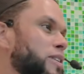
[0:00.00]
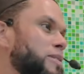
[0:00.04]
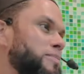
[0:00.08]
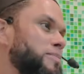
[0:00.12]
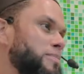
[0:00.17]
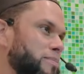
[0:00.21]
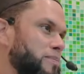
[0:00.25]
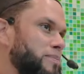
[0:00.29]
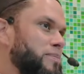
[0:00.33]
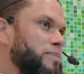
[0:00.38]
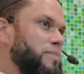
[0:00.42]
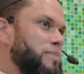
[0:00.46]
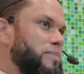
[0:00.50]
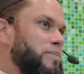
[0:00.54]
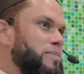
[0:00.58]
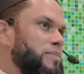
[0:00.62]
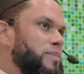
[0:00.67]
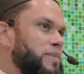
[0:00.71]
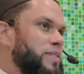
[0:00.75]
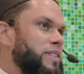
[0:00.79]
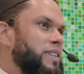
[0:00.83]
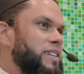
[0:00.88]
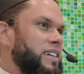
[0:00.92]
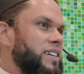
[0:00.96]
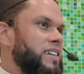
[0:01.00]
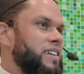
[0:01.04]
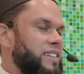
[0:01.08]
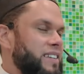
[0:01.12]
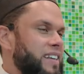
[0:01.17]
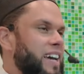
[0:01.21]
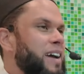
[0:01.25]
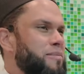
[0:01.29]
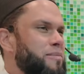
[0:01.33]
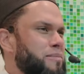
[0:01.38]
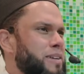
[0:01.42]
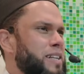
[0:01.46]
from
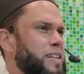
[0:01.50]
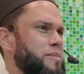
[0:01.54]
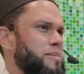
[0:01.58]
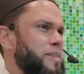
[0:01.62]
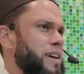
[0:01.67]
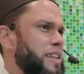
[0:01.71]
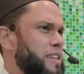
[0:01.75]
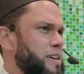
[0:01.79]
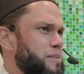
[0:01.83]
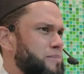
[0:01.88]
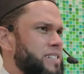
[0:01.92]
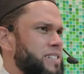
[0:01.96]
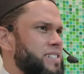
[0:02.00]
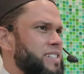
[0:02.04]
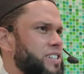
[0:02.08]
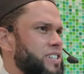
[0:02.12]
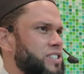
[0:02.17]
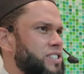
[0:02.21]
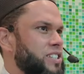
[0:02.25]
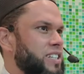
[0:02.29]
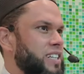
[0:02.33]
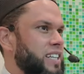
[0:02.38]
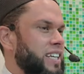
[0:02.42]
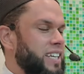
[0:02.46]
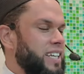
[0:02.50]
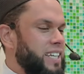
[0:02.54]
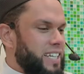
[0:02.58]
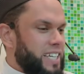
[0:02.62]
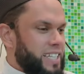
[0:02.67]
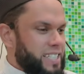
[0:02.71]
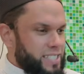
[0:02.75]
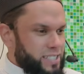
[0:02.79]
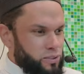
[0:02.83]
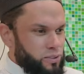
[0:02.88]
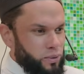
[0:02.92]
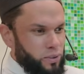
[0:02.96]
the Hanbali madhab, essentially.
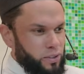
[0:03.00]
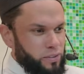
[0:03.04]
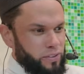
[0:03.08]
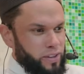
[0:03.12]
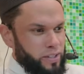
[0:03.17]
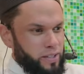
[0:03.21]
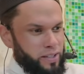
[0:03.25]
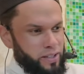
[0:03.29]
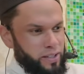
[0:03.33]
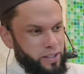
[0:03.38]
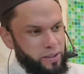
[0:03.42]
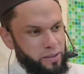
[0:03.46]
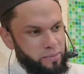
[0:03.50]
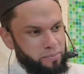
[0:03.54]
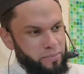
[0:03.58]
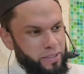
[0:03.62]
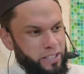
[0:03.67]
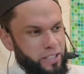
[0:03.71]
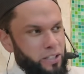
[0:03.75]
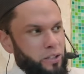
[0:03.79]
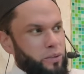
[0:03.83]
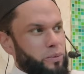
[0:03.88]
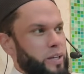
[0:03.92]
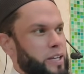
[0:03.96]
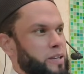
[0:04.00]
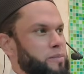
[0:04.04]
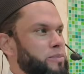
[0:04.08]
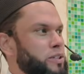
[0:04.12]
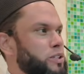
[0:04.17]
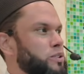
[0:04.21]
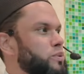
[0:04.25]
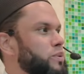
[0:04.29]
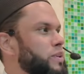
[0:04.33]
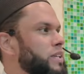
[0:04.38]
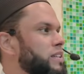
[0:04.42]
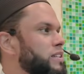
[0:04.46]
It's sort of the middle way
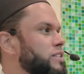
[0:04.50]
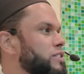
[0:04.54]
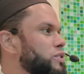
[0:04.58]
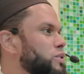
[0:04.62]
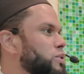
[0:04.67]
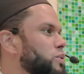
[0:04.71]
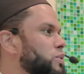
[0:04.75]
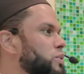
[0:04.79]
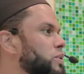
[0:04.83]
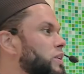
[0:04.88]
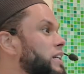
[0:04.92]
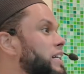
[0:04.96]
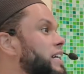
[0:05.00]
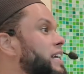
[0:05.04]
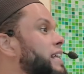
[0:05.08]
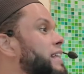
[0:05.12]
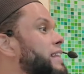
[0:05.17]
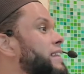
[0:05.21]
between the two.